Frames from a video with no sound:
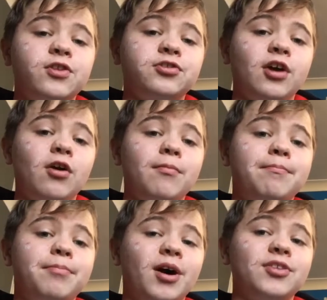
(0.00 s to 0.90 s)
of the show,
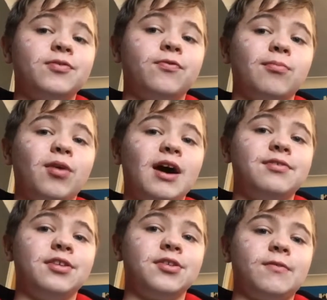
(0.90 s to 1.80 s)
but from what
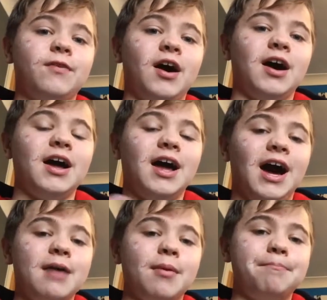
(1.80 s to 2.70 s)
I've seen so far,
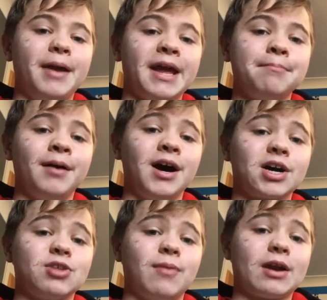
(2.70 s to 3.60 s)
I'm a big
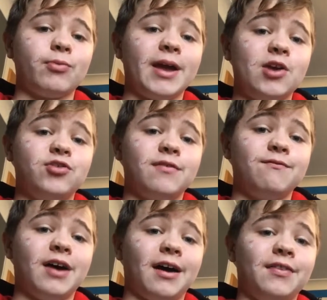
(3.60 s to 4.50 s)
Parks and
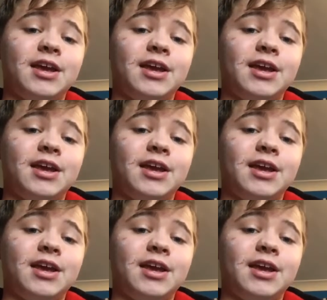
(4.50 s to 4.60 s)
Recreation fan.